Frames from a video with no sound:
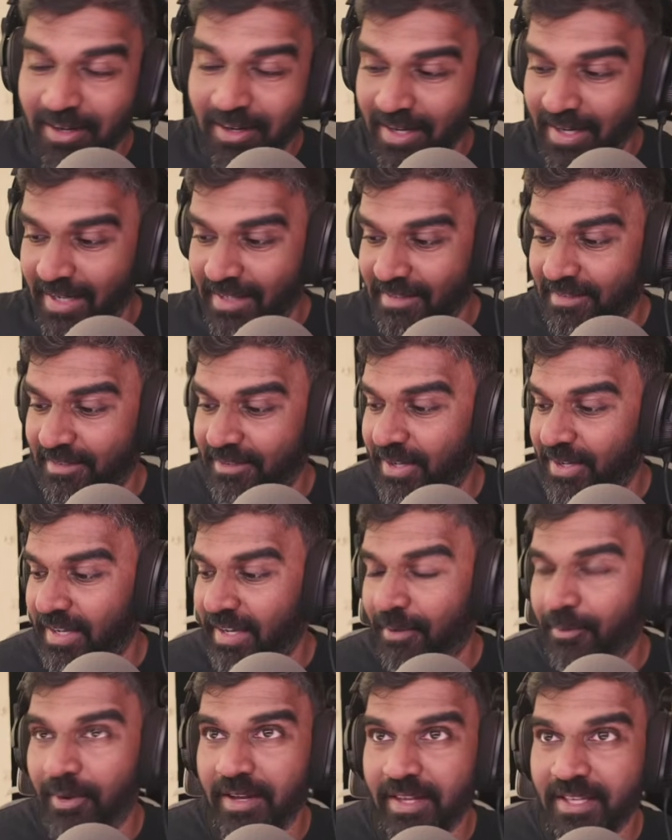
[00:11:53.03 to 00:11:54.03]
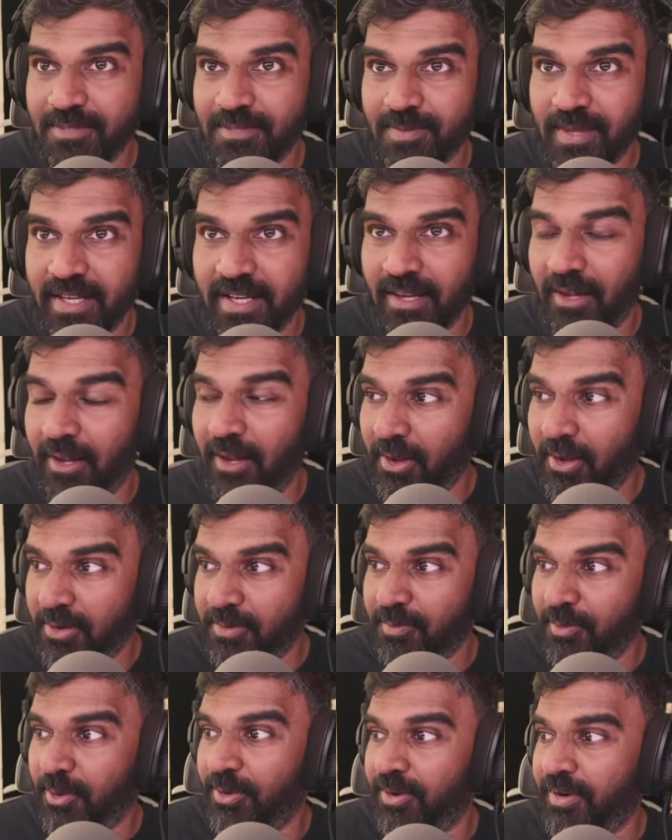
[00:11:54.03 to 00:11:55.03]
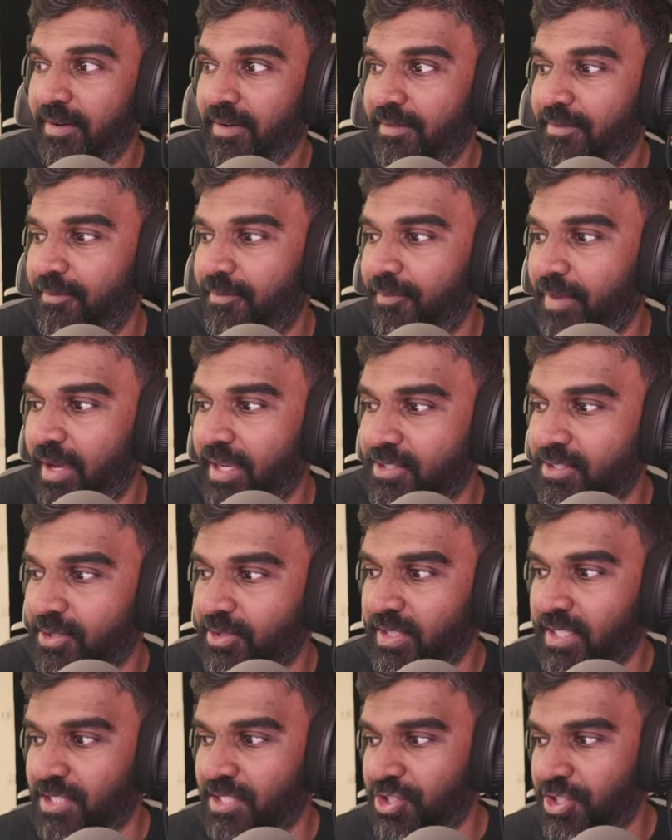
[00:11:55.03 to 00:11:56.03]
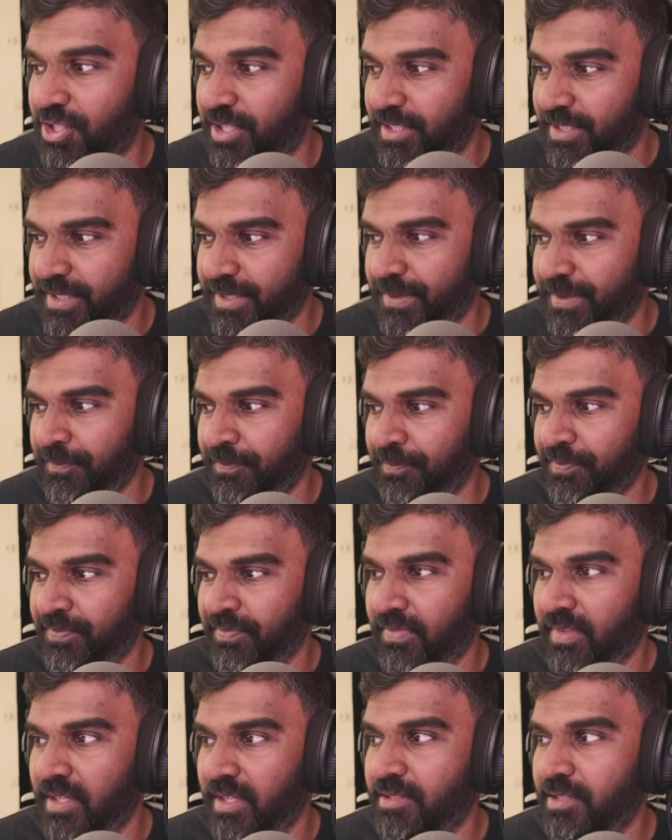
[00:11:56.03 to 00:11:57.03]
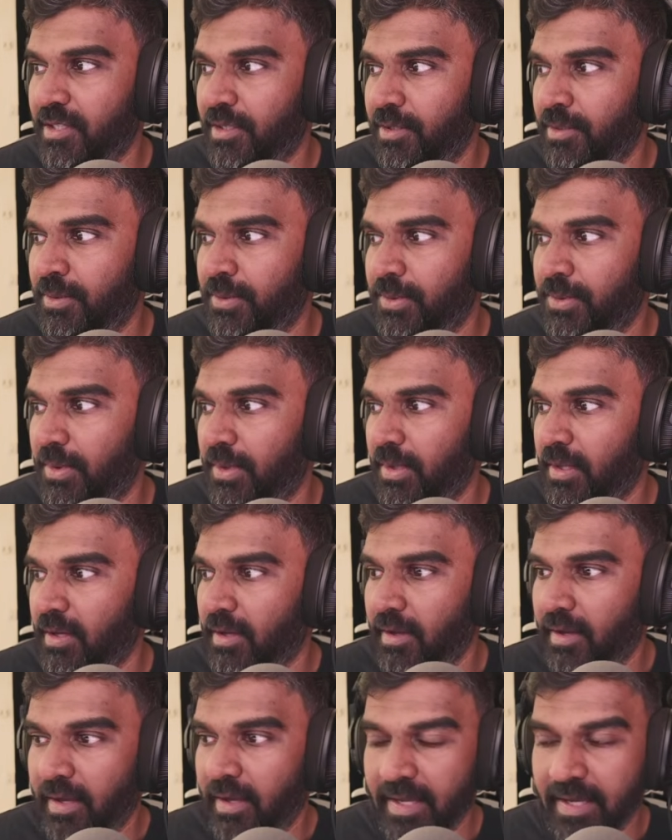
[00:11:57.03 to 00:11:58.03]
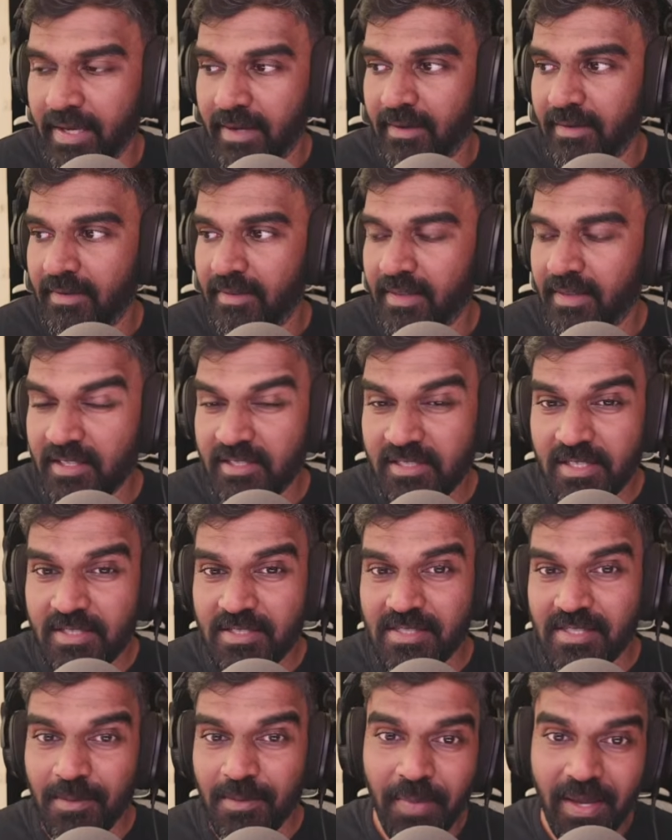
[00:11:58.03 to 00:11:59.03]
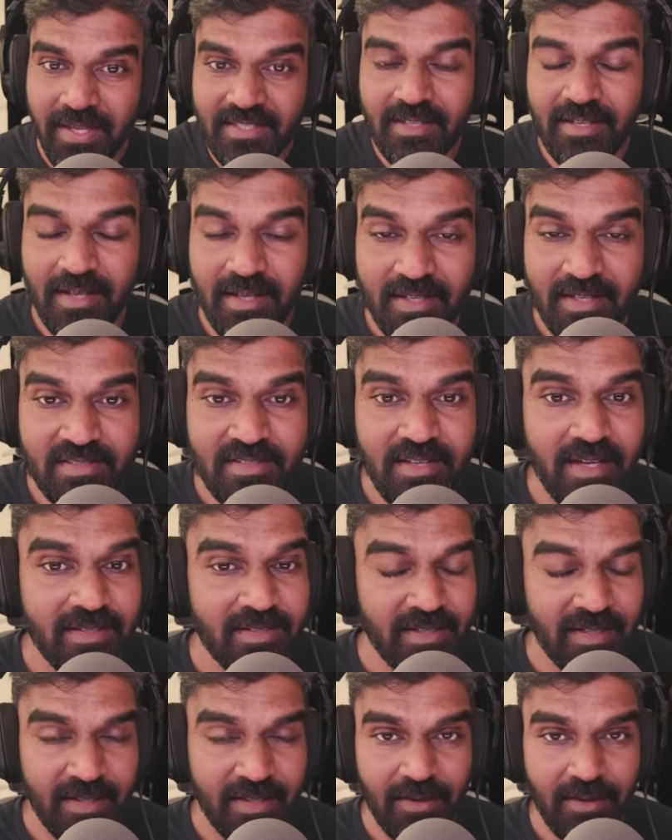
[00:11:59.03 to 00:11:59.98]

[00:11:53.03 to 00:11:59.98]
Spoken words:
later. Okay, I want to explain a lot more based on the chart. So yeah, this is the basic understanding